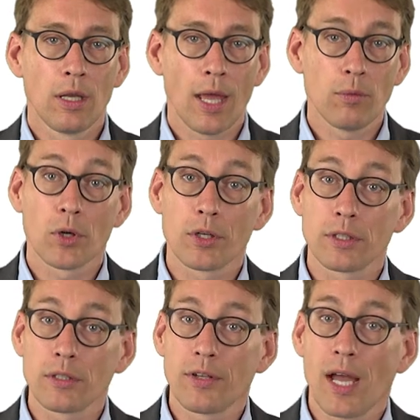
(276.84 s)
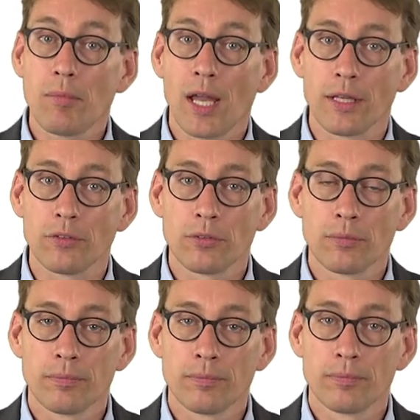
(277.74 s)
And what are their timelines?
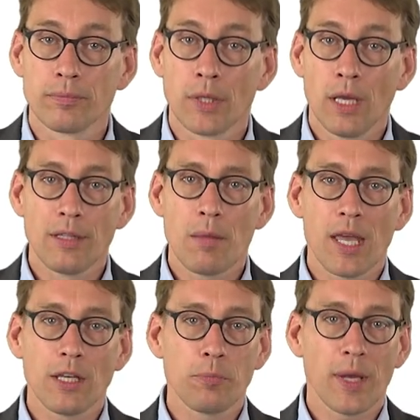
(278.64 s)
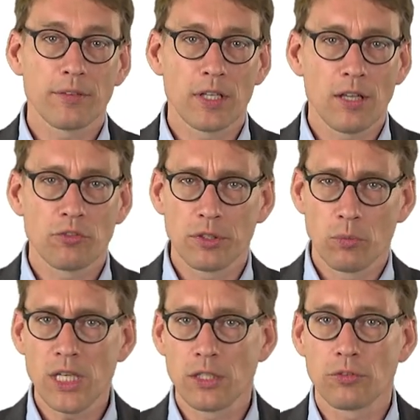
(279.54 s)
They may expect an answer
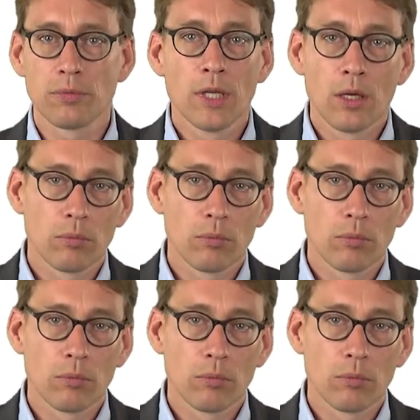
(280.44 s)
in weeks,